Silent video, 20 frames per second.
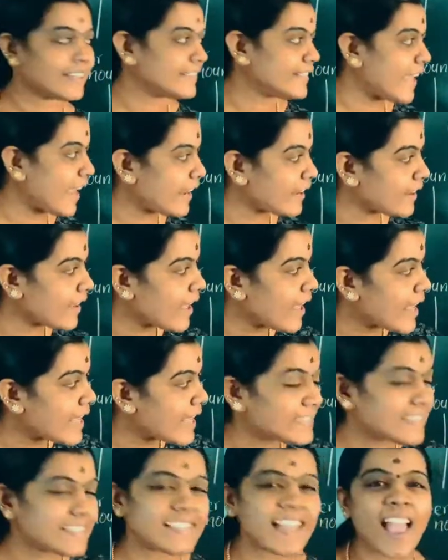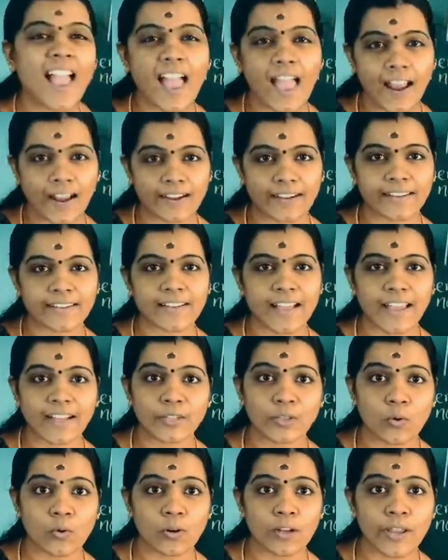Then sad. I
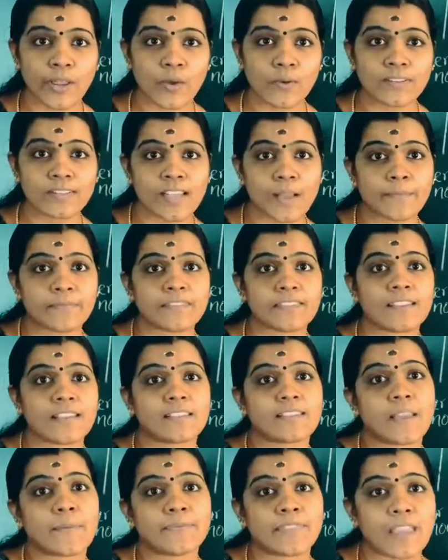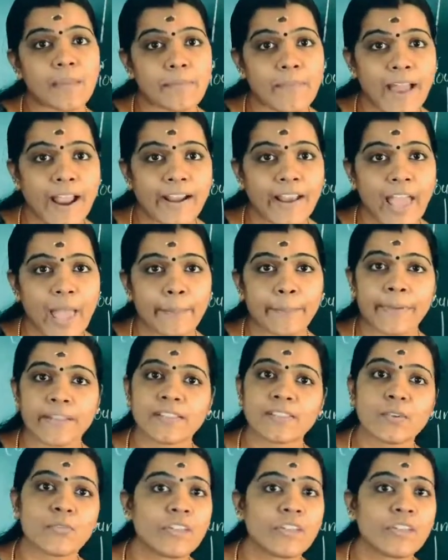told you something bad happens,